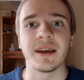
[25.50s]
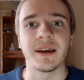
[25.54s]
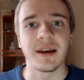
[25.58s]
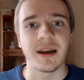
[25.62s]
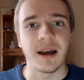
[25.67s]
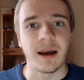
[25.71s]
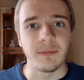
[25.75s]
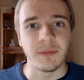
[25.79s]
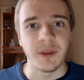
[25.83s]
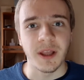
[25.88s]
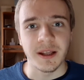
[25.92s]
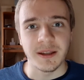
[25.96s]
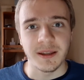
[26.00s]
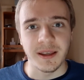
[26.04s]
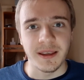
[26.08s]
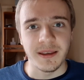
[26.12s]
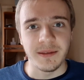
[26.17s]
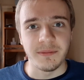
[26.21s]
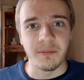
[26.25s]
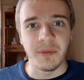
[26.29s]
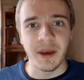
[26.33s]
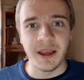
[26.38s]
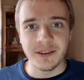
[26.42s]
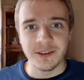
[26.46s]
I'm not a
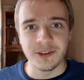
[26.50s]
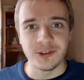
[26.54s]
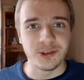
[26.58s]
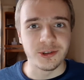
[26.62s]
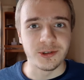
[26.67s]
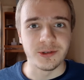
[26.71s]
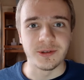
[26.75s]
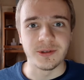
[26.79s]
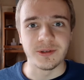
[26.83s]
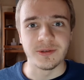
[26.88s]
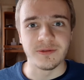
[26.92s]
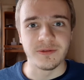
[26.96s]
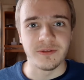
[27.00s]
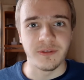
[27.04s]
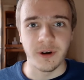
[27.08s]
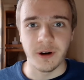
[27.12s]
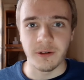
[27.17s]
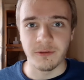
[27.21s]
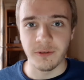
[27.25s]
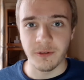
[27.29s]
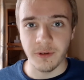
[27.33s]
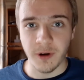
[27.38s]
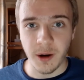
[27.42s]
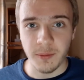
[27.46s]
manager, far
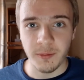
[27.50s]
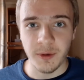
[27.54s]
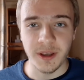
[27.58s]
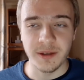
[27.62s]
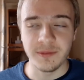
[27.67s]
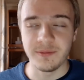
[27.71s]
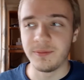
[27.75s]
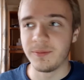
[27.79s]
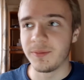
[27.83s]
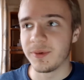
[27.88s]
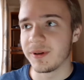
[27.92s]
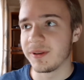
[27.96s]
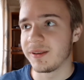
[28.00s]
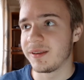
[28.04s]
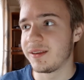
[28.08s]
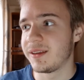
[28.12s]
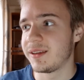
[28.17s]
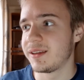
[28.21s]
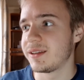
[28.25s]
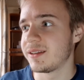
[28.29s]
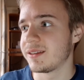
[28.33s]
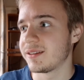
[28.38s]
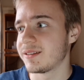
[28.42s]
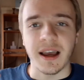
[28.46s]
from it, but
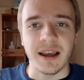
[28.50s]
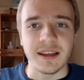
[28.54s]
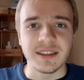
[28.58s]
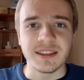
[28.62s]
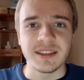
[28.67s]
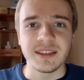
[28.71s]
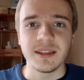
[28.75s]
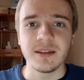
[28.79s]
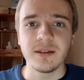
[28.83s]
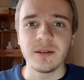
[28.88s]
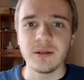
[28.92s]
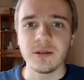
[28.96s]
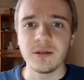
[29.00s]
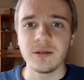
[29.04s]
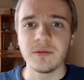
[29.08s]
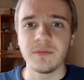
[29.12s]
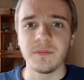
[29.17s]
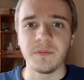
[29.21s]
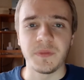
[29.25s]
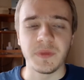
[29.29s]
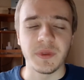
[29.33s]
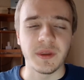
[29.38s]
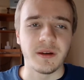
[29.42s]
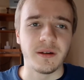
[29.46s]
I
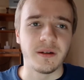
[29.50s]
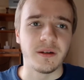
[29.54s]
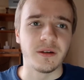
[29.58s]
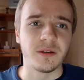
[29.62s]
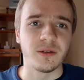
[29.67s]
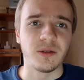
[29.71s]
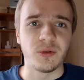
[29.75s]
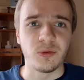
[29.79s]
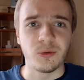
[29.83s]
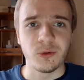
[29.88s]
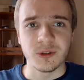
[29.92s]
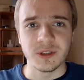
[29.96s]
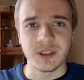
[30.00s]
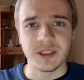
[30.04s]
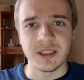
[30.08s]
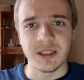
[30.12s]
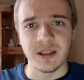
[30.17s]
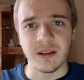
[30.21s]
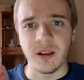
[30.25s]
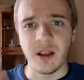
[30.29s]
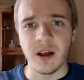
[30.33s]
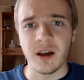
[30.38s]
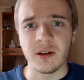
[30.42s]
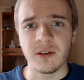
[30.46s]
still, there was a
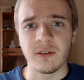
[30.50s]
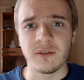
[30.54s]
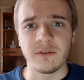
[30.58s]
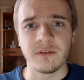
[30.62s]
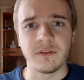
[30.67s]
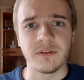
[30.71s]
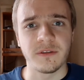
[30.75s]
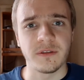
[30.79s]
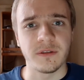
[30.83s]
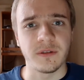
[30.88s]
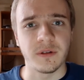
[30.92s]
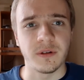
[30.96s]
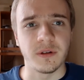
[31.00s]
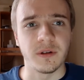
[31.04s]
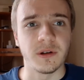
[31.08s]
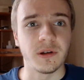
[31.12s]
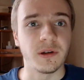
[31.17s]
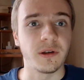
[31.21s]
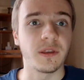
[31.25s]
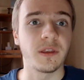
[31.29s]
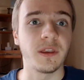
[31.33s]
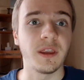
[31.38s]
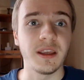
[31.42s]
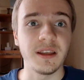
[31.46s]
lot of
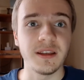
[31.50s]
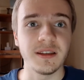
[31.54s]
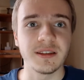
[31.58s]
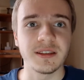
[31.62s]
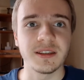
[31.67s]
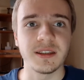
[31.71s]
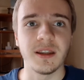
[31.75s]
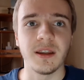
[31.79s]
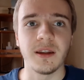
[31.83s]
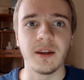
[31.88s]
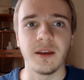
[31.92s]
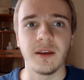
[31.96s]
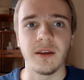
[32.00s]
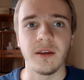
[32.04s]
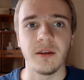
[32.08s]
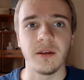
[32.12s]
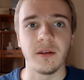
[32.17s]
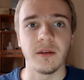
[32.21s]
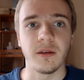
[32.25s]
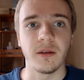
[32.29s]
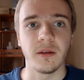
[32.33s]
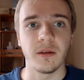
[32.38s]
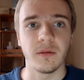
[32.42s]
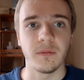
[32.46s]
things that
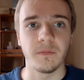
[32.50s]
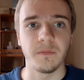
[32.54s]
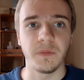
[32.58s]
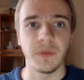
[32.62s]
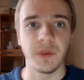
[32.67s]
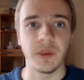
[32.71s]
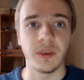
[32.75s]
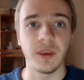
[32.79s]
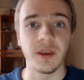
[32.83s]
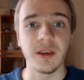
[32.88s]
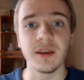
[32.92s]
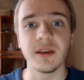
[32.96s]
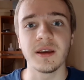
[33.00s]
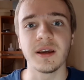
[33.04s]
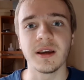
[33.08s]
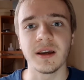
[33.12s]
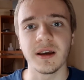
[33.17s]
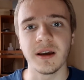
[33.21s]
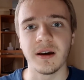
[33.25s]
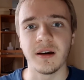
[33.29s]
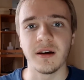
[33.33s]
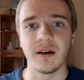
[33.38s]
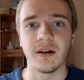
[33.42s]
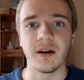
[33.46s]
I think
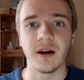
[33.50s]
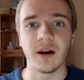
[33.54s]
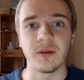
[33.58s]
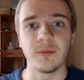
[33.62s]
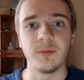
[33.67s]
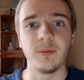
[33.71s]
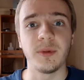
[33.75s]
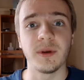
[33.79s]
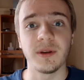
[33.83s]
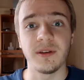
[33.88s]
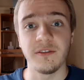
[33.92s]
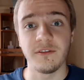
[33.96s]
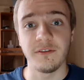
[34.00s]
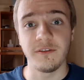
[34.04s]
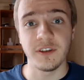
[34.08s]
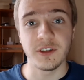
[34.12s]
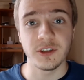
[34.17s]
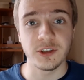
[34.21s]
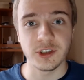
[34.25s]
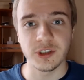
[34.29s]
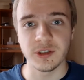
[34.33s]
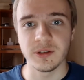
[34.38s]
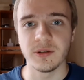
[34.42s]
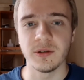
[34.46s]
are
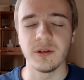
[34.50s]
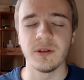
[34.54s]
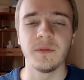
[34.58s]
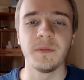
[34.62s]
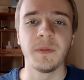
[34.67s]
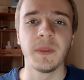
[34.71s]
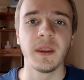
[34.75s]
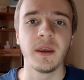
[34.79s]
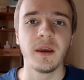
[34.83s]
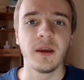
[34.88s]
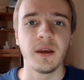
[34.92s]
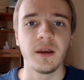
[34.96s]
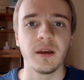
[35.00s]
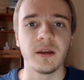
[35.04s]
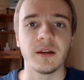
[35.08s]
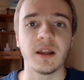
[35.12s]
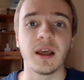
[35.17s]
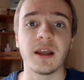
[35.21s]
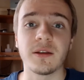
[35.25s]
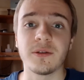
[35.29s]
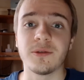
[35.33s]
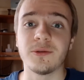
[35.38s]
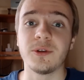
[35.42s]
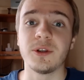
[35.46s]
beneficial
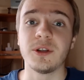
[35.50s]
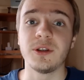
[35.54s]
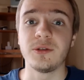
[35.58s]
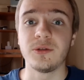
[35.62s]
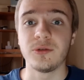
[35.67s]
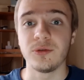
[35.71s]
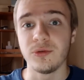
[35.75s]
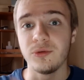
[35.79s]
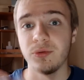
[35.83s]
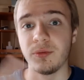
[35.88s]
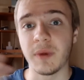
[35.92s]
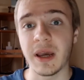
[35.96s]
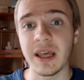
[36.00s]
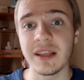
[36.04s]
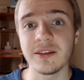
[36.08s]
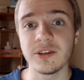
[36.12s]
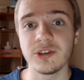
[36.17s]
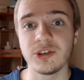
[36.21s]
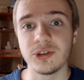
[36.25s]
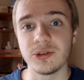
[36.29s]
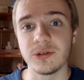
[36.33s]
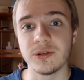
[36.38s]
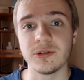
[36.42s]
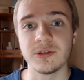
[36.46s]
not only to
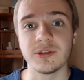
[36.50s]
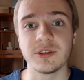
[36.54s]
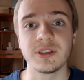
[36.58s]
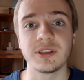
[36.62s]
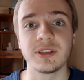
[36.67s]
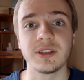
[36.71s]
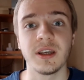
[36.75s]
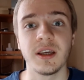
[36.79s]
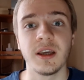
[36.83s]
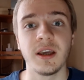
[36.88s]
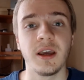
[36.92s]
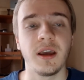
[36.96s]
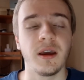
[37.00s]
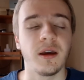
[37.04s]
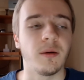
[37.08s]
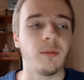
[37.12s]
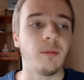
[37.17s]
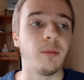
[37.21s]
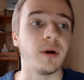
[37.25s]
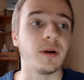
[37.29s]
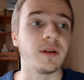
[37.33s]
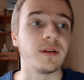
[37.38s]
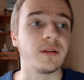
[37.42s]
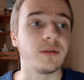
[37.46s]
managers,
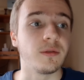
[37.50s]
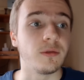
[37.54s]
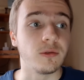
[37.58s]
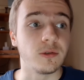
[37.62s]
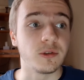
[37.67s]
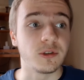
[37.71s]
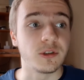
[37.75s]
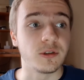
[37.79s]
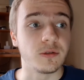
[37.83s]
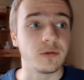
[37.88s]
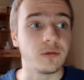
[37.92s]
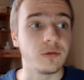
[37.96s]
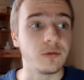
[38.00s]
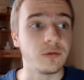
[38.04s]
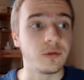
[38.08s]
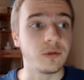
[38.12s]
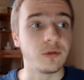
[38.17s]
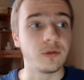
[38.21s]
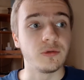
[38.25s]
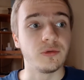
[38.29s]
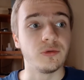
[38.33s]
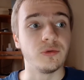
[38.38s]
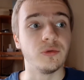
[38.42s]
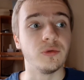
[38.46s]
but also
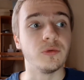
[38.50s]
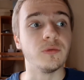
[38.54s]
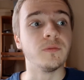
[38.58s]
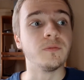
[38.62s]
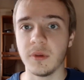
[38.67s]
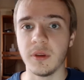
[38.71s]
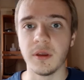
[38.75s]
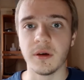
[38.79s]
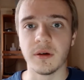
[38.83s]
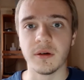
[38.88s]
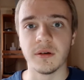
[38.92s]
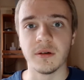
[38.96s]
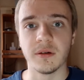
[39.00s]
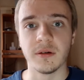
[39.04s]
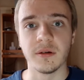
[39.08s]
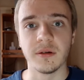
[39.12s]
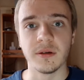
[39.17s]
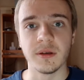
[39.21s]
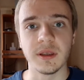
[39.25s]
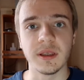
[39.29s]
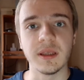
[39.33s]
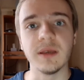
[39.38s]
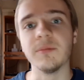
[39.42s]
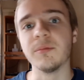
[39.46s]
to the
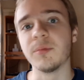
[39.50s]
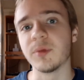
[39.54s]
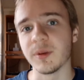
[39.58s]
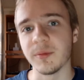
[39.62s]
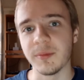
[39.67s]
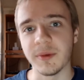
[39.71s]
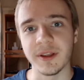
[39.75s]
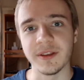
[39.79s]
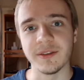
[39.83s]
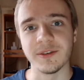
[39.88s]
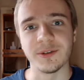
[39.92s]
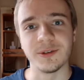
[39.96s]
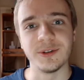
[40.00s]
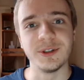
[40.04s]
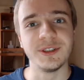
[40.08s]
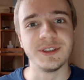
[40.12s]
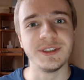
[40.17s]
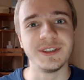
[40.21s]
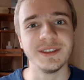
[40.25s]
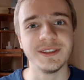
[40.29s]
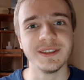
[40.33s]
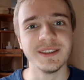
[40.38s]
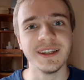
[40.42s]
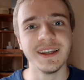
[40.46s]

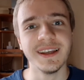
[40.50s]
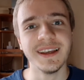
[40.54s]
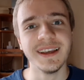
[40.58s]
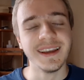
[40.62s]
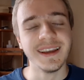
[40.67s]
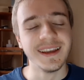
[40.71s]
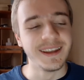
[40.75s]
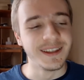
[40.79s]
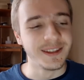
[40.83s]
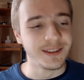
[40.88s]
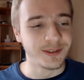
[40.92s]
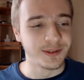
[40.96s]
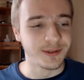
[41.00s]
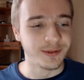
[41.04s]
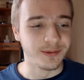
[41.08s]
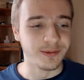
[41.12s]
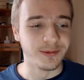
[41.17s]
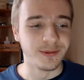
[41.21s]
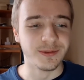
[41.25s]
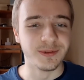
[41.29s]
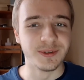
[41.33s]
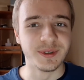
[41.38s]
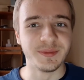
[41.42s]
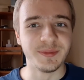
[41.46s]
implementers, so
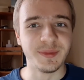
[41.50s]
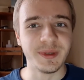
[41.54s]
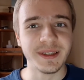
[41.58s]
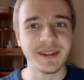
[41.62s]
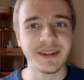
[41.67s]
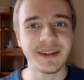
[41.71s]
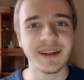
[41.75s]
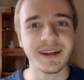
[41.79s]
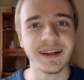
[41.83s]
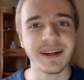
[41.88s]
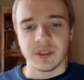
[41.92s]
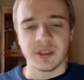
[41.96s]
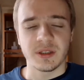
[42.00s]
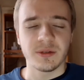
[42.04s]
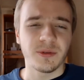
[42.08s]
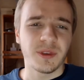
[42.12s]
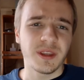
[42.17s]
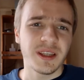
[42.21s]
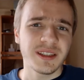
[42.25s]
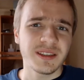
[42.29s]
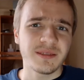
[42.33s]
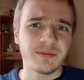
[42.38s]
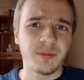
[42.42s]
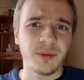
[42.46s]
to speak. So
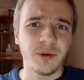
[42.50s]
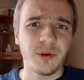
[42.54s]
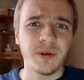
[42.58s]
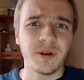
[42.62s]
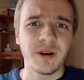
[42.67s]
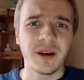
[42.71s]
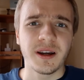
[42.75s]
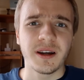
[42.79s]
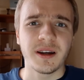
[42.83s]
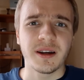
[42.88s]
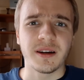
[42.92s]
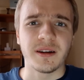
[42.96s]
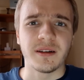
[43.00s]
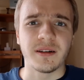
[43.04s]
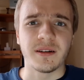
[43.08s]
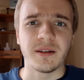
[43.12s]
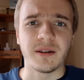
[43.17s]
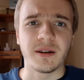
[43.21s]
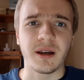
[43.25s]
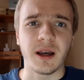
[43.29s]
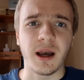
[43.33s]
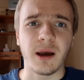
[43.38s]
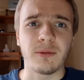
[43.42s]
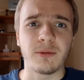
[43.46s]
this book
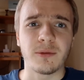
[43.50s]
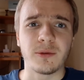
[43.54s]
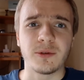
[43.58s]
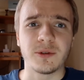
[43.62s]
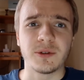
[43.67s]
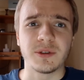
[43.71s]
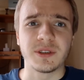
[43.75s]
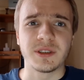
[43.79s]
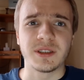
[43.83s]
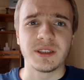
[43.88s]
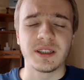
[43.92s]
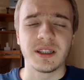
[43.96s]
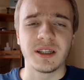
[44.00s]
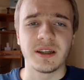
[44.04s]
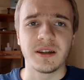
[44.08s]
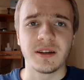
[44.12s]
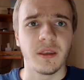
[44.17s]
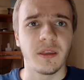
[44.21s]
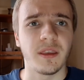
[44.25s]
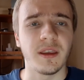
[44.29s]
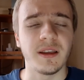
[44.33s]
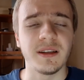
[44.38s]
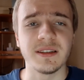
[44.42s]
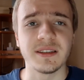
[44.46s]
covers
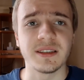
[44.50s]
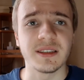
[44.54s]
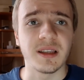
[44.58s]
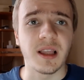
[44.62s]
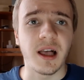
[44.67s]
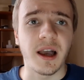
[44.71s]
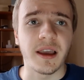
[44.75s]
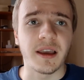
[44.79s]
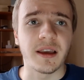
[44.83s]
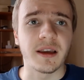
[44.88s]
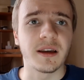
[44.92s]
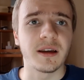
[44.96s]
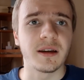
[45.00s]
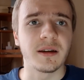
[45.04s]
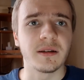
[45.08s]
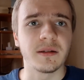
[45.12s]
things like